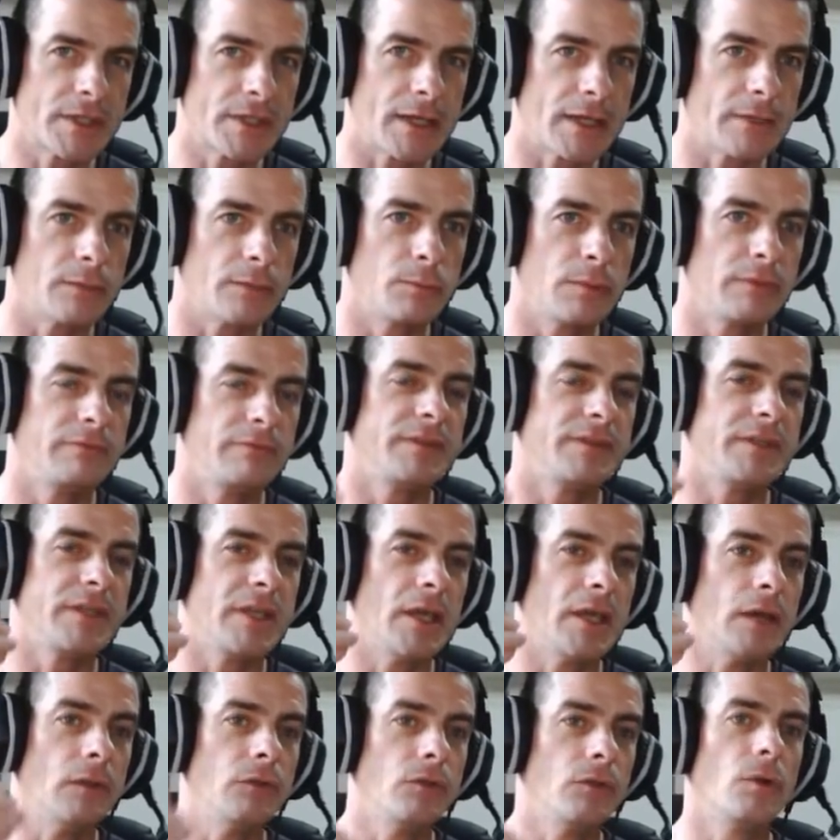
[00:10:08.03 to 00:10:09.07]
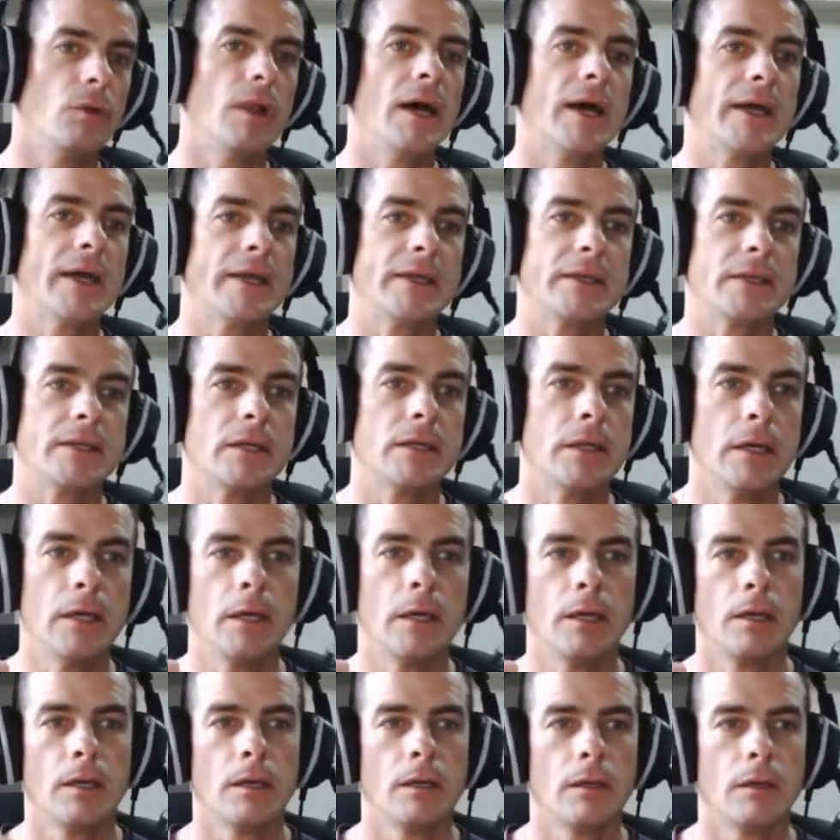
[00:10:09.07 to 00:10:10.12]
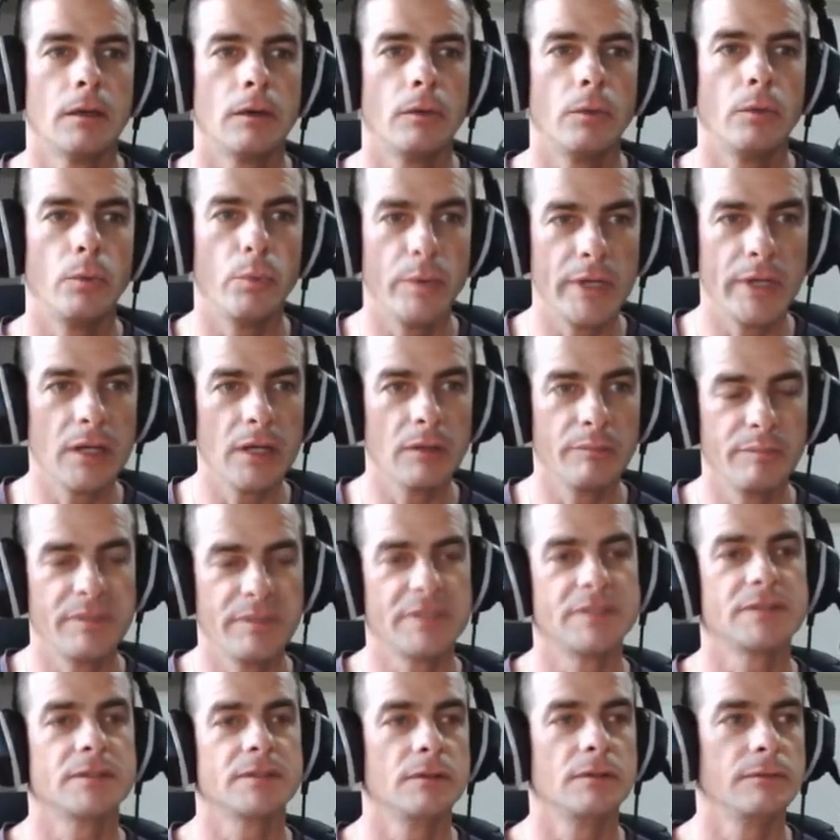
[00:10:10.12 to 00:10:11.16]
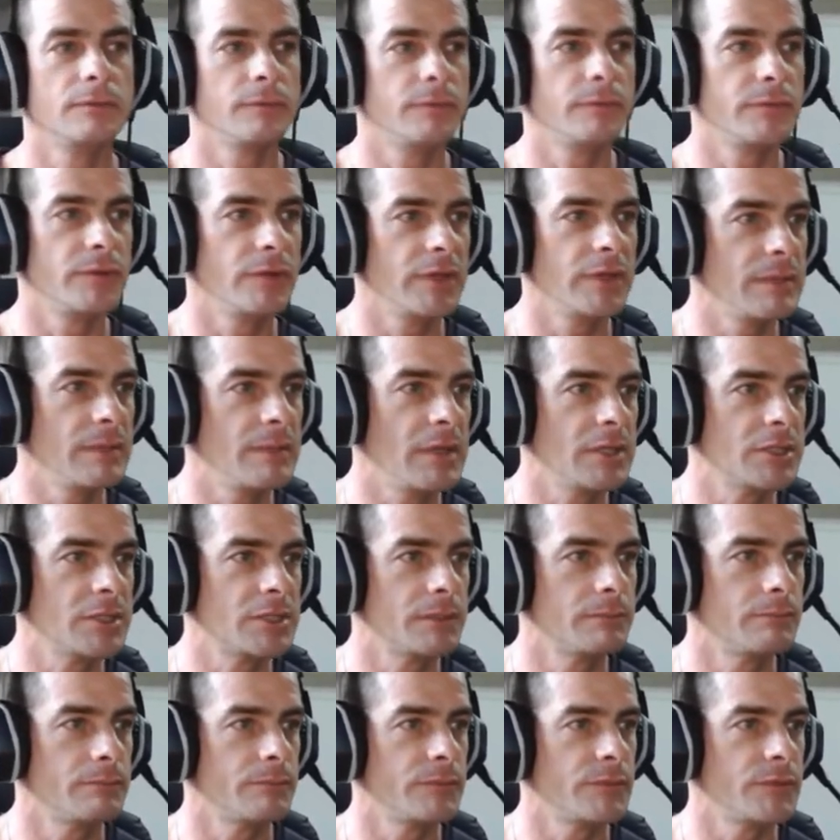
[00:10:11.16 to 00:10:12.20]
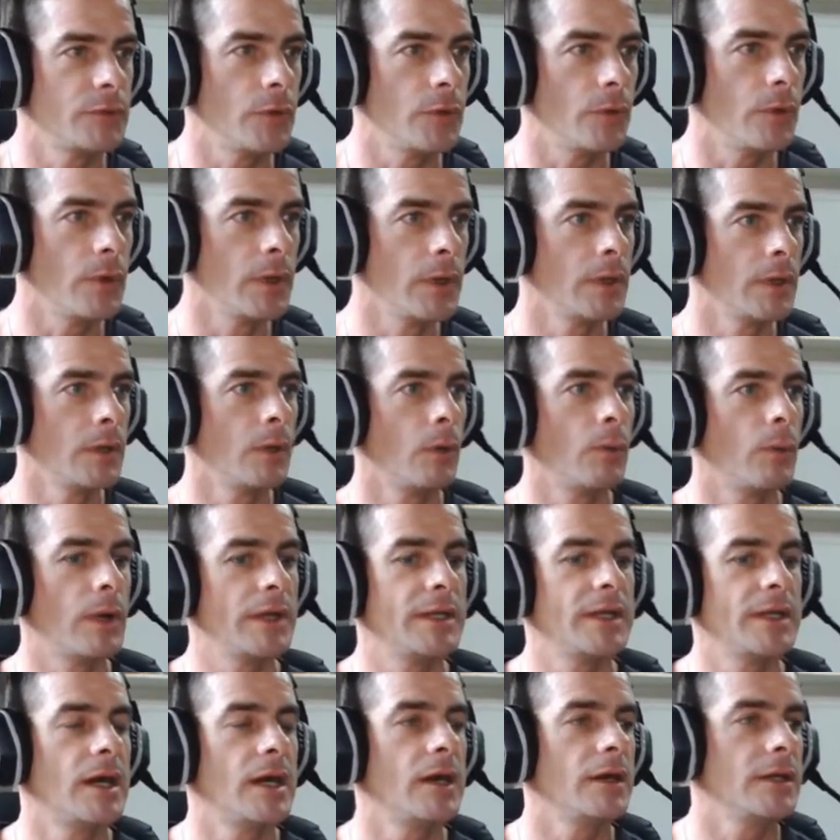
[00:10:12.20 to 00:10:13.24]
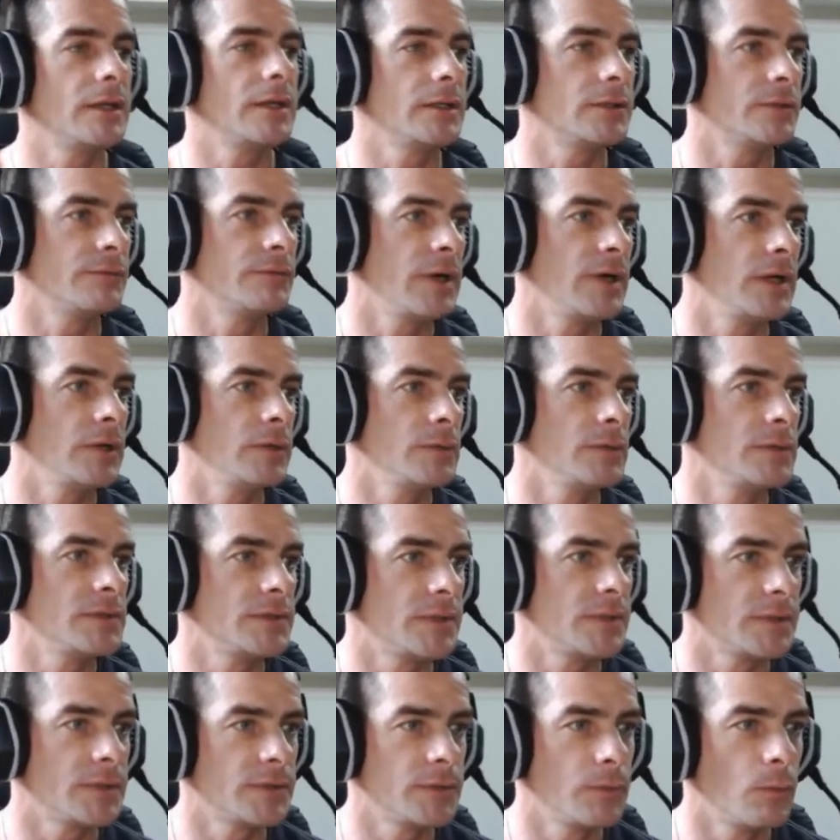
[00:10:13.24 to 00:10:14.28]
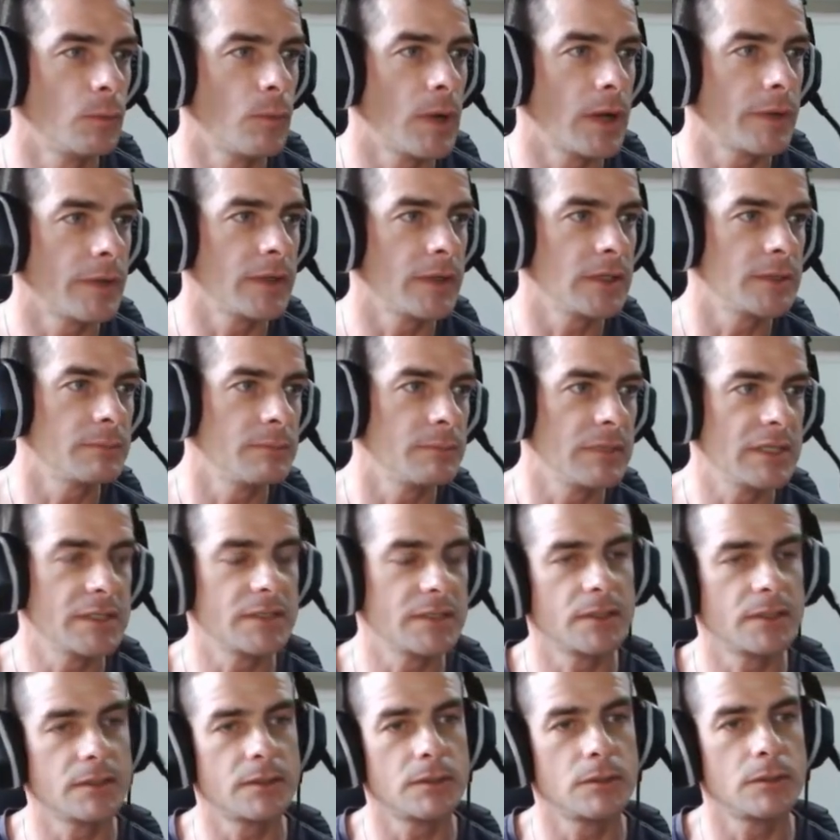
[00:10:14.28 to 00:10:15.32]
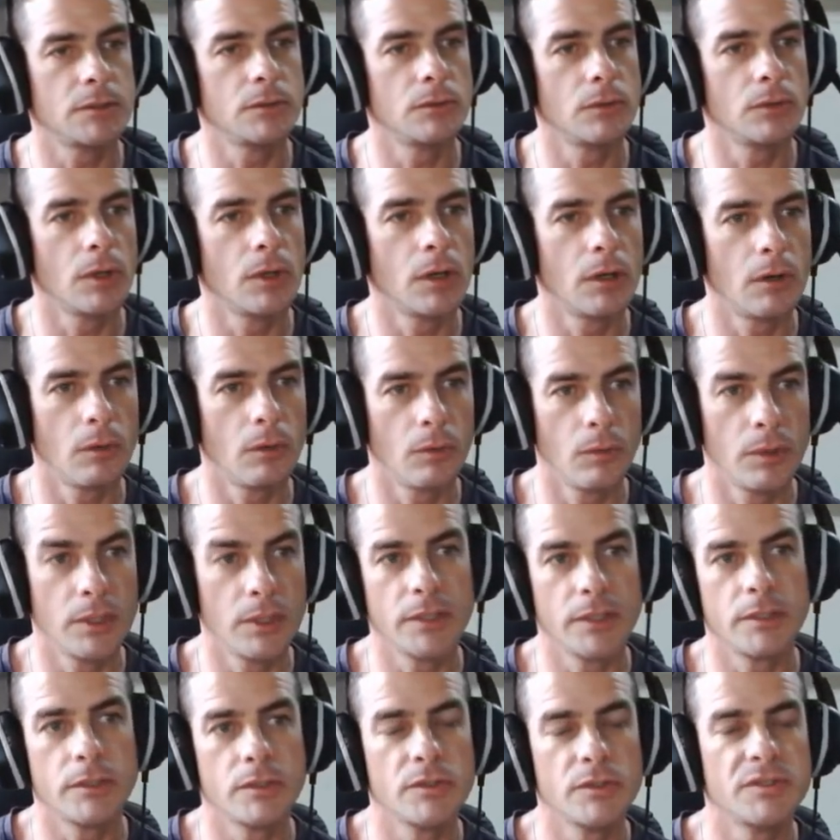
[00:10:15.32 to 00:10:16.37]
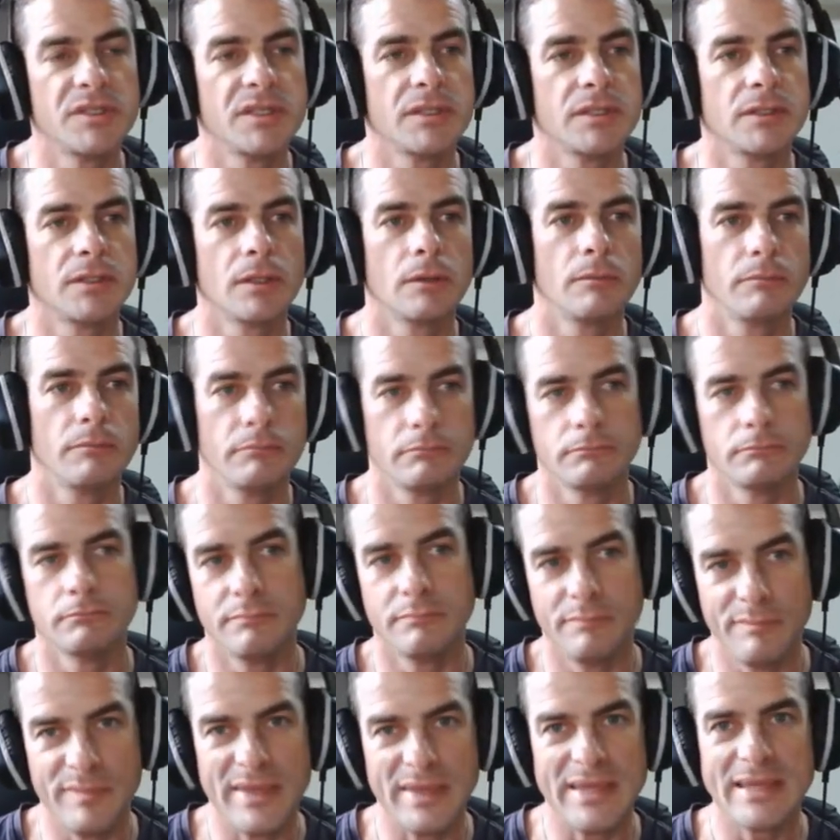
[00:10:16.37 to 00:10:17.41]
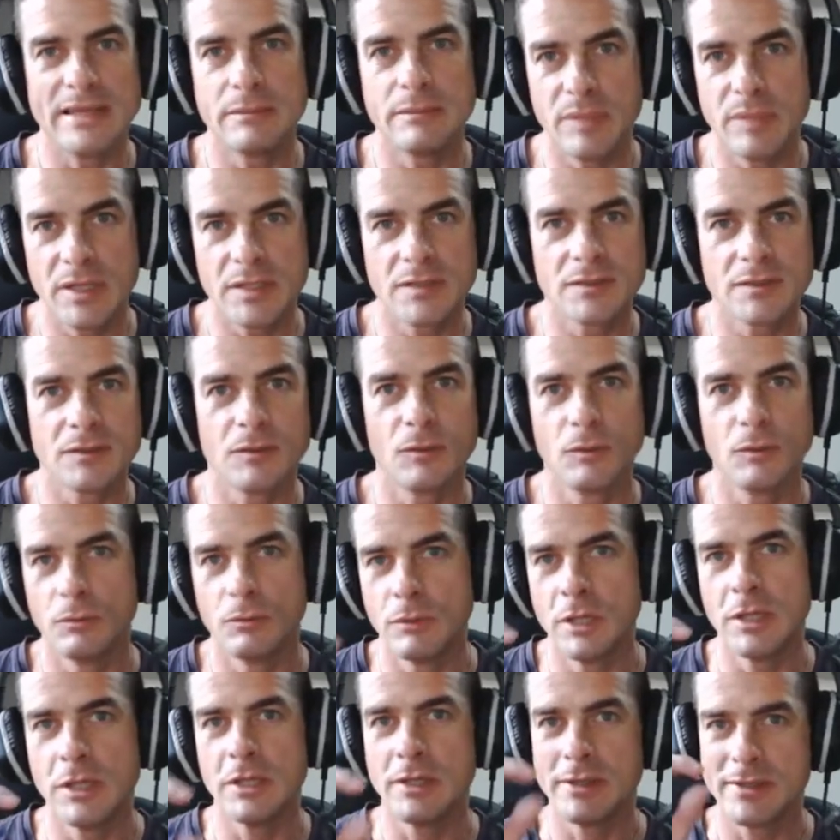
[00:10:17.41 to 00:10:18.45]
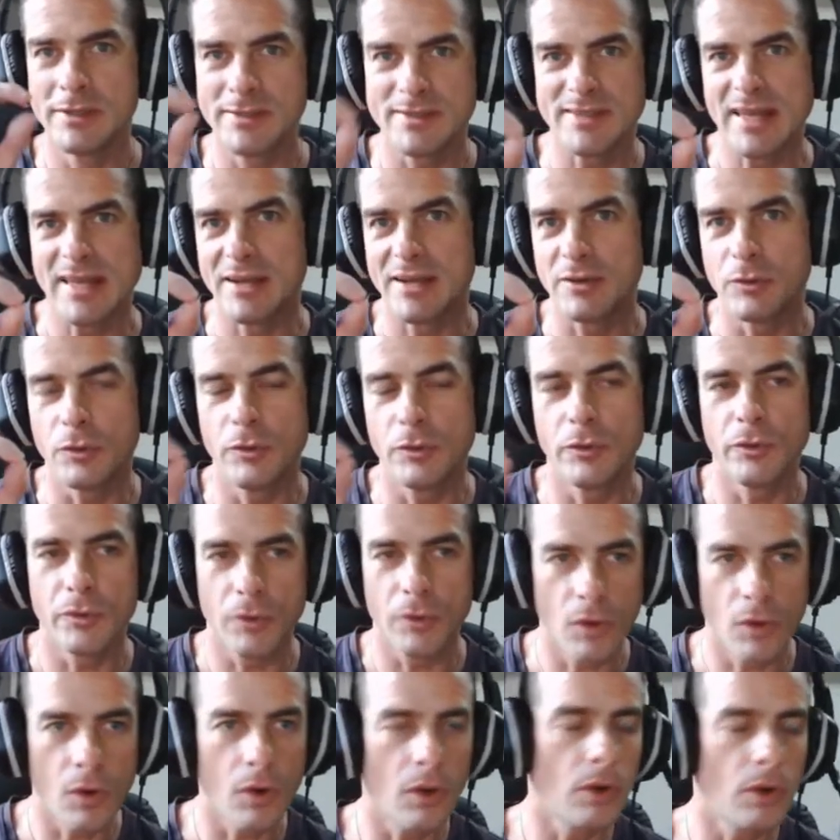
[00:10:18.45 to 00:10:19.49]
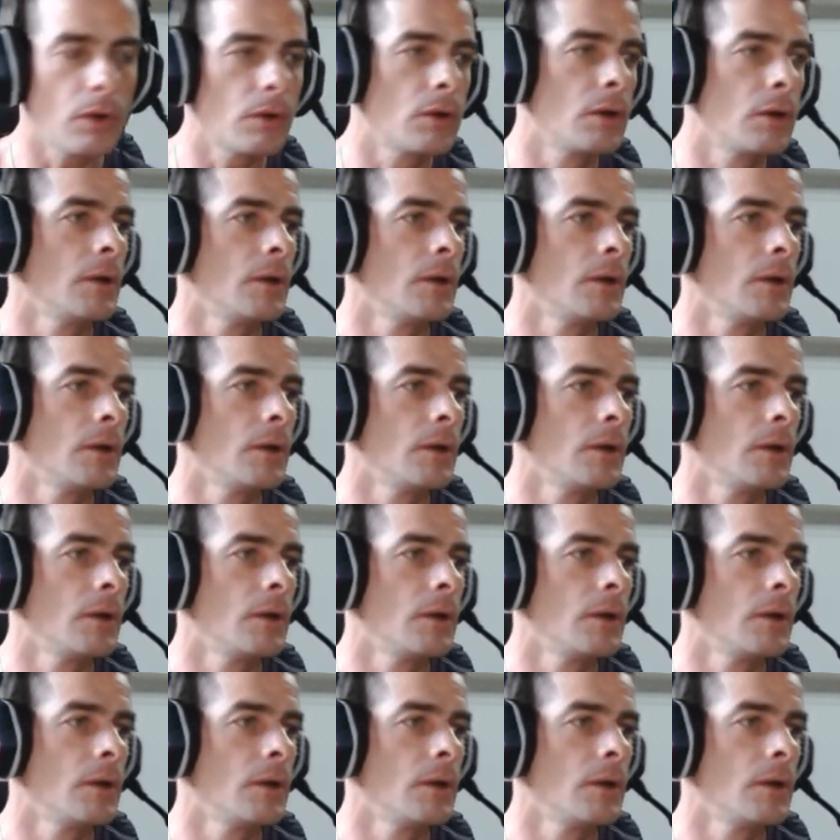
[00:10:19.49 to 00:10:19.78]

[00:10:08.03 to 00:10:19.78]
that with the underlying real pixel from the image. So right now the value is set to 1. It means that you are only using the big pixel center color,